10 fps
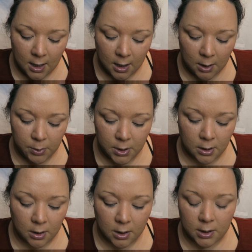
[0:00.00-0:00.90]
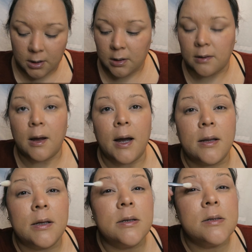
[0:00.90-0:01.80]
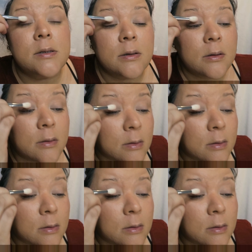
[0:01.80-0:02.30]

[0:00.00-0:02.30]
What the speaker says: and I put it on the eyelids.